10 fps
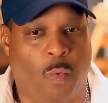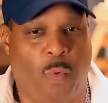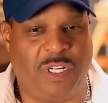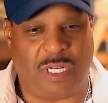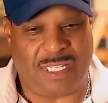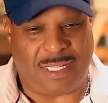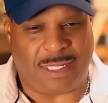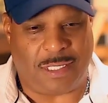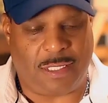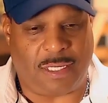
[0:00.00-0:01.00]
which is
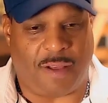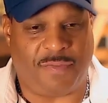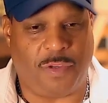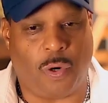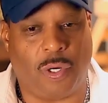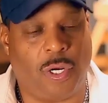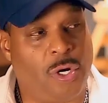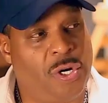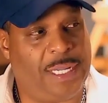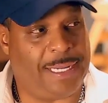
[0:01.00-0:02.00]
the stuff your
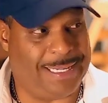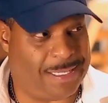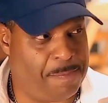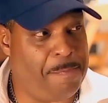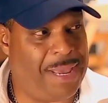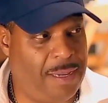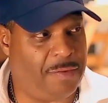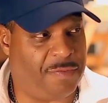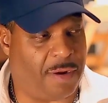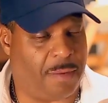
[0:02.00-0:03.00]
learning is
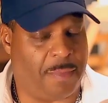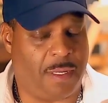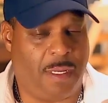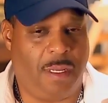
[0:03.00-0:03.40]
made from,